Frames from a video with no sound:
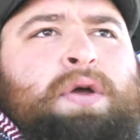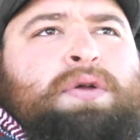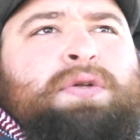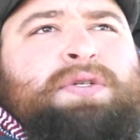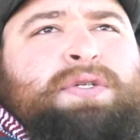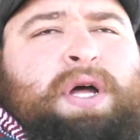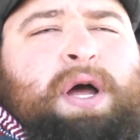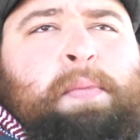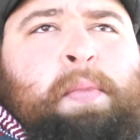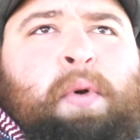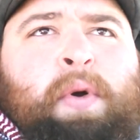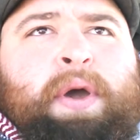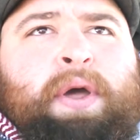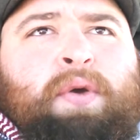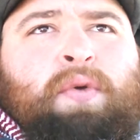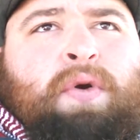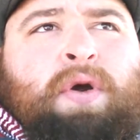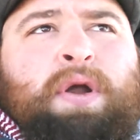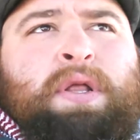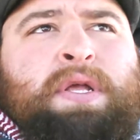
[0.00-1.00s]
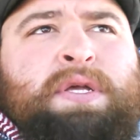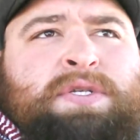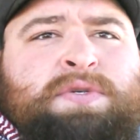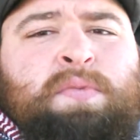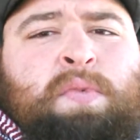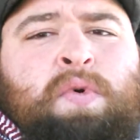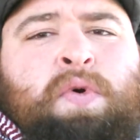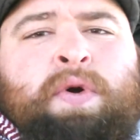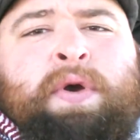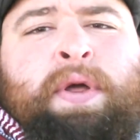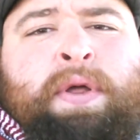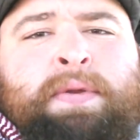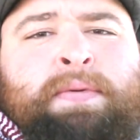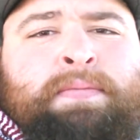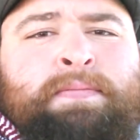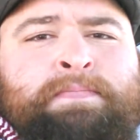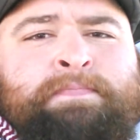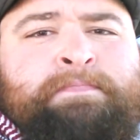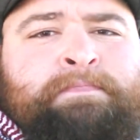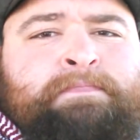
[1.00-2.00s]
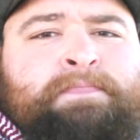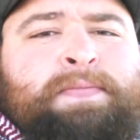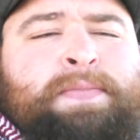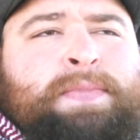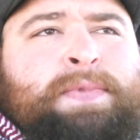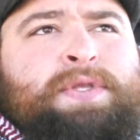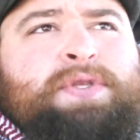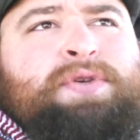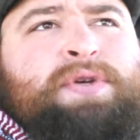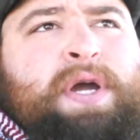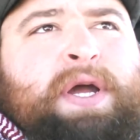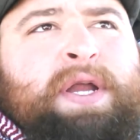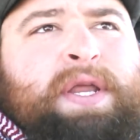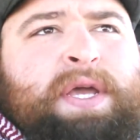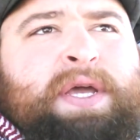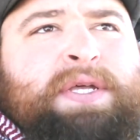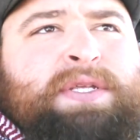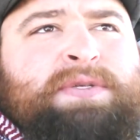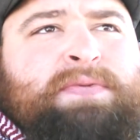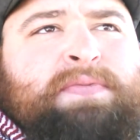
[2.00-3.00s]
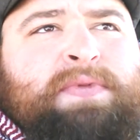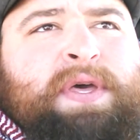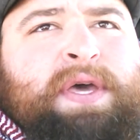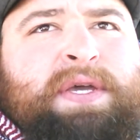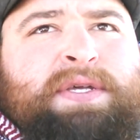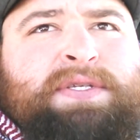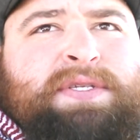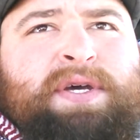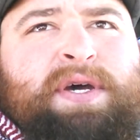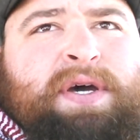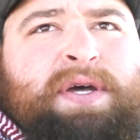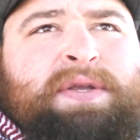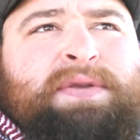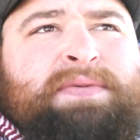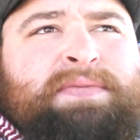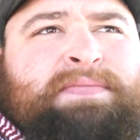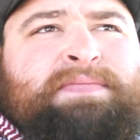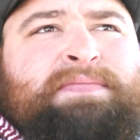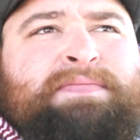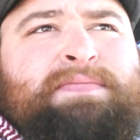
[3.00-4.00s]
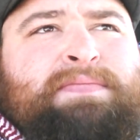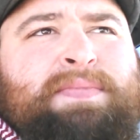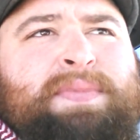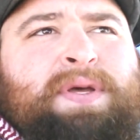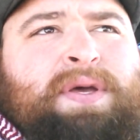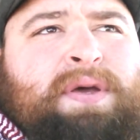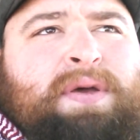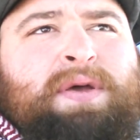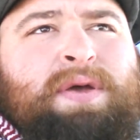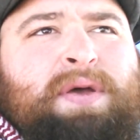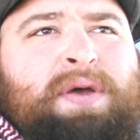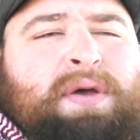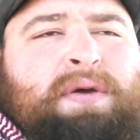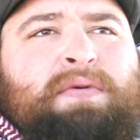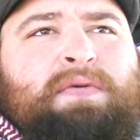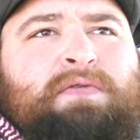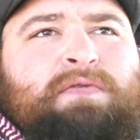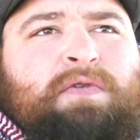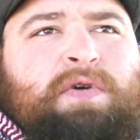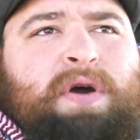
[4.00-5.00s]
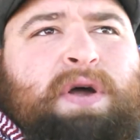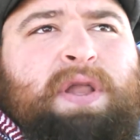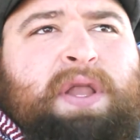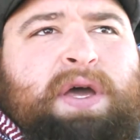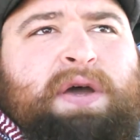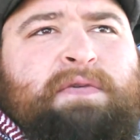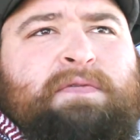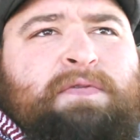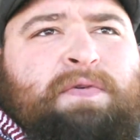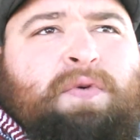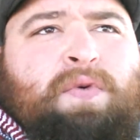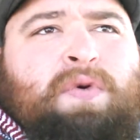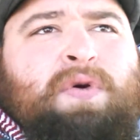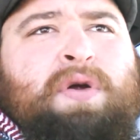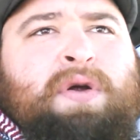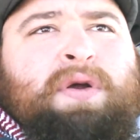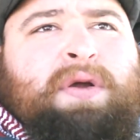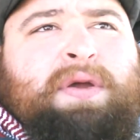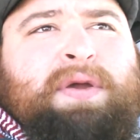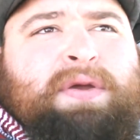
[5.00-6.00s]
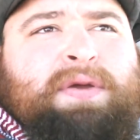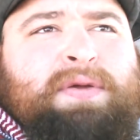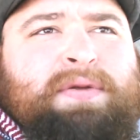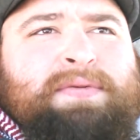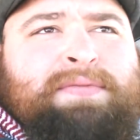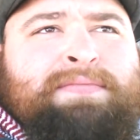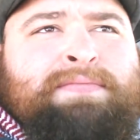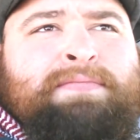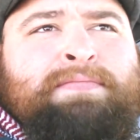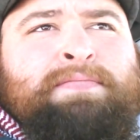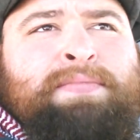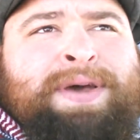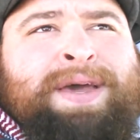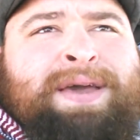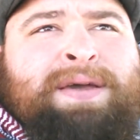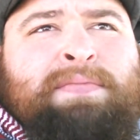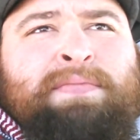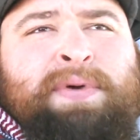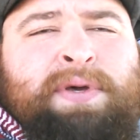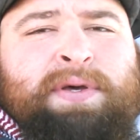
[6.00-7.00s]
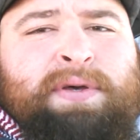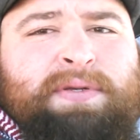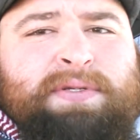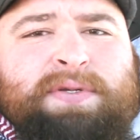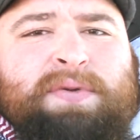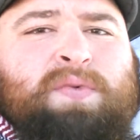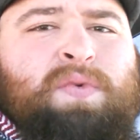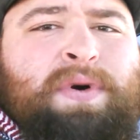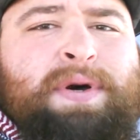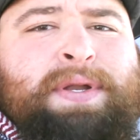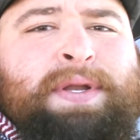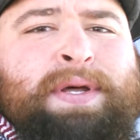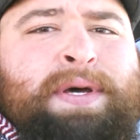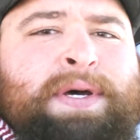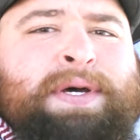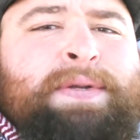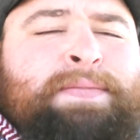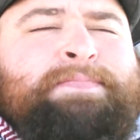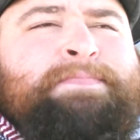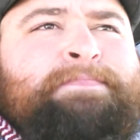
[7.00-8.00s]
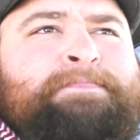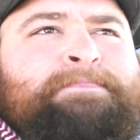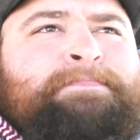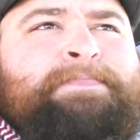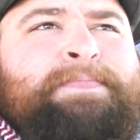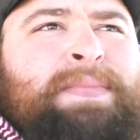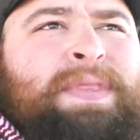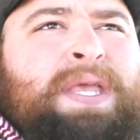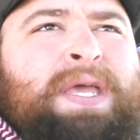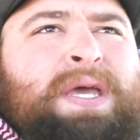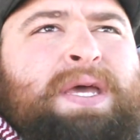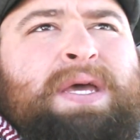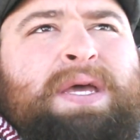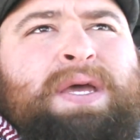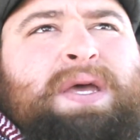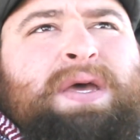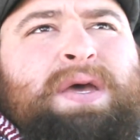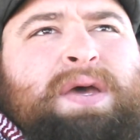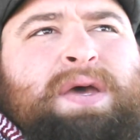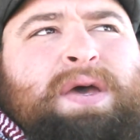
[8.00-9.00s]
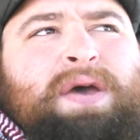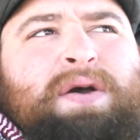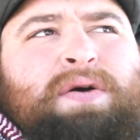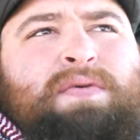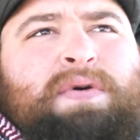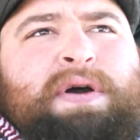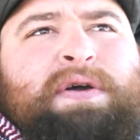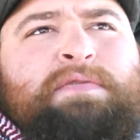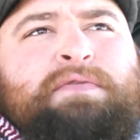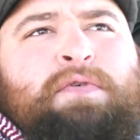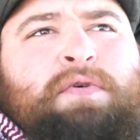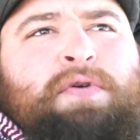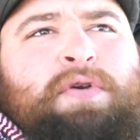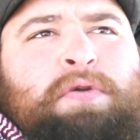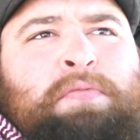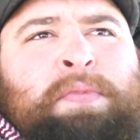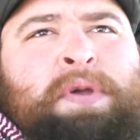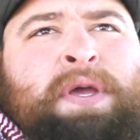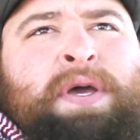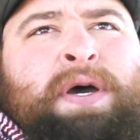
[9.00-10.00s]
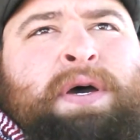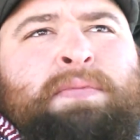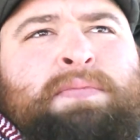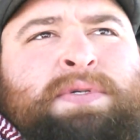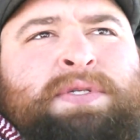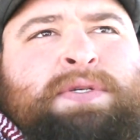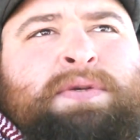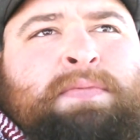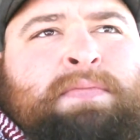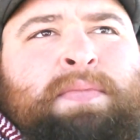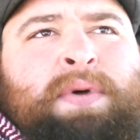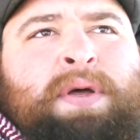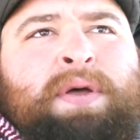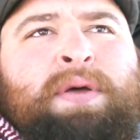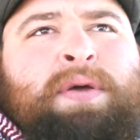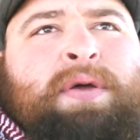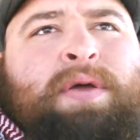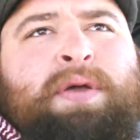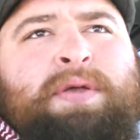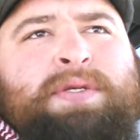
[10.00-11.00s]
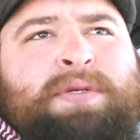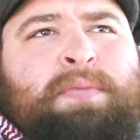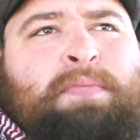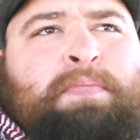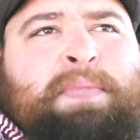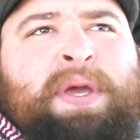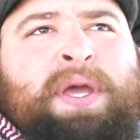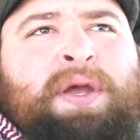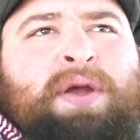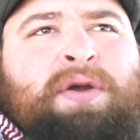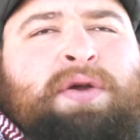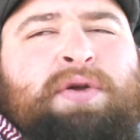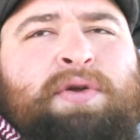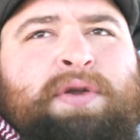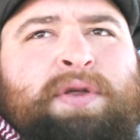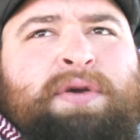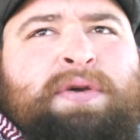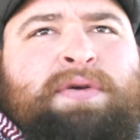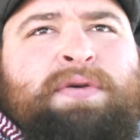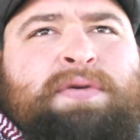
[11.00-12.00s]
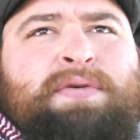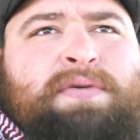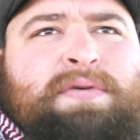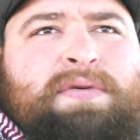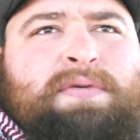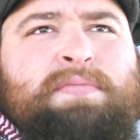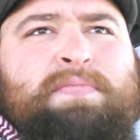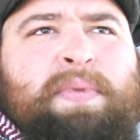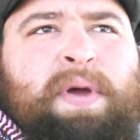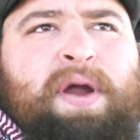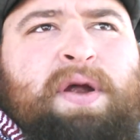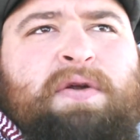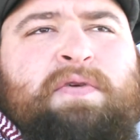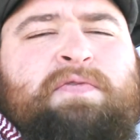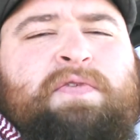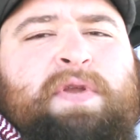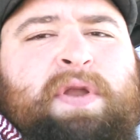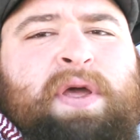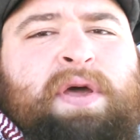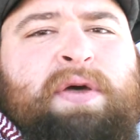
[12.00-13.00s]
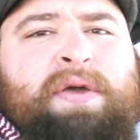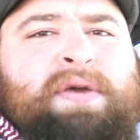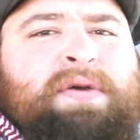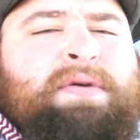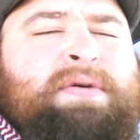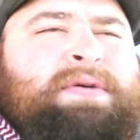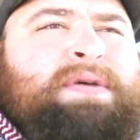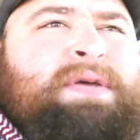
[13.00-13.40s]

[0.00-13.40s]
So on my way to work this morning, tried to get some things done before I left for work, paying bills and whatnot. Wife ordered me up some beard paraphernalia,